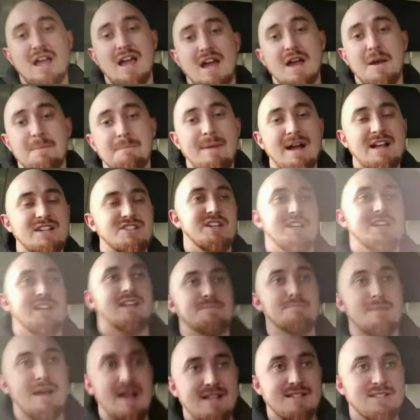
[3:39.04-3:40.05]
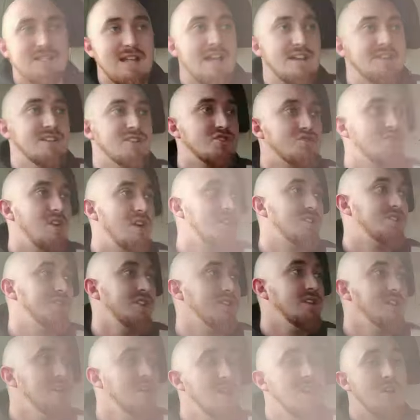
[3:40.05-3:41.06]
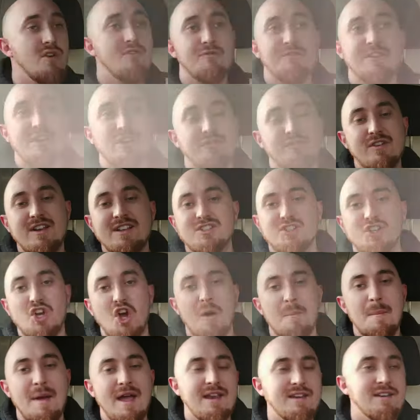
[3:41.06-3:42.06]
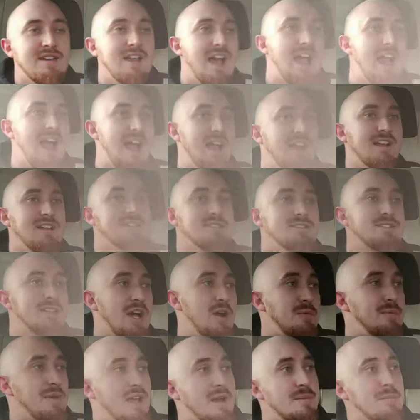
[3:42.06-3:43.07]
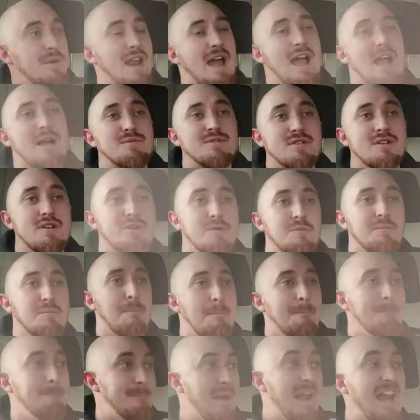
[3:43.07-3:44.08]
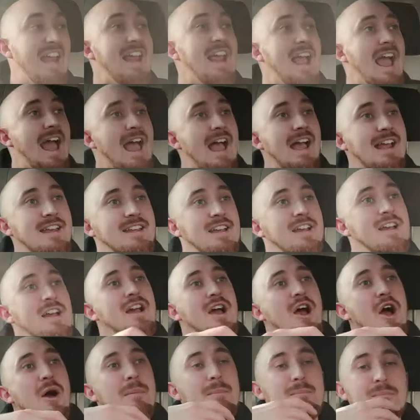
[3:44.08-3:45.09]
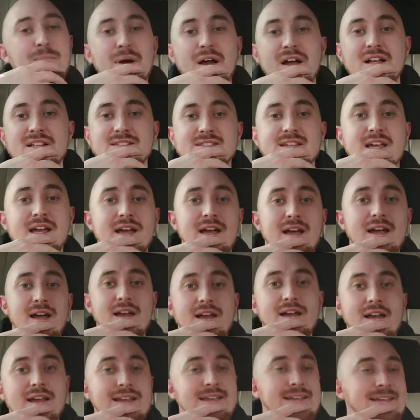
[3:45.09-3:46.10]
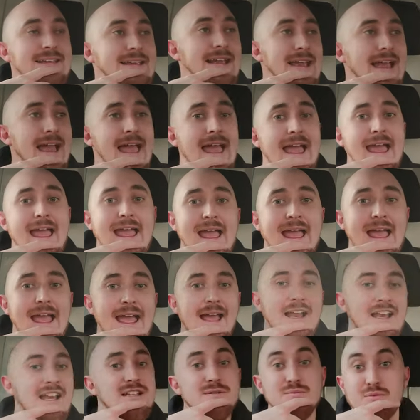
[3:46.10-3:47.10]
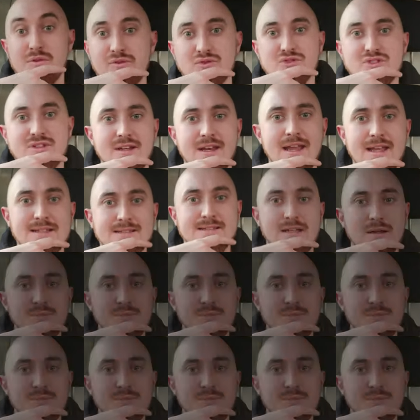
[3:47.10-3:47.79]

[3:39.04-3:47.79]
uh, magic and mass land destruction, feel free to comment and tell me I'm an absolute b head. But uh, yeah, let's move on to the next